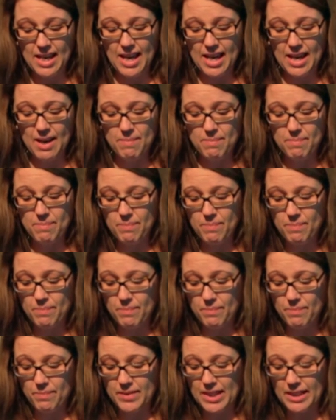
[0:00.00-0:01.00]

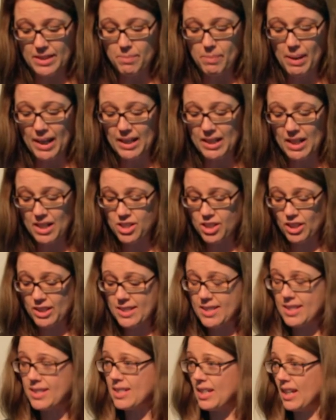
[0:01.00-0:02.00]
that the Biological
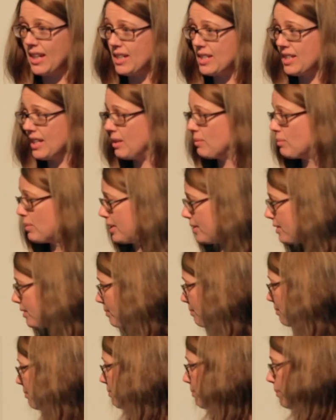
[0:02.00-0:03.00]
Society,
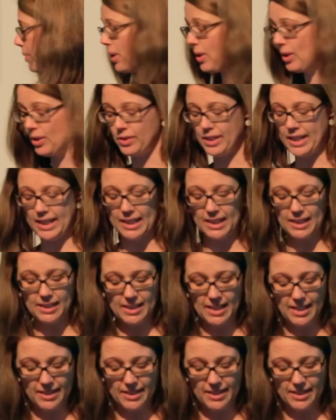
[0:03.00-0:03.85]
with Paul O'Neill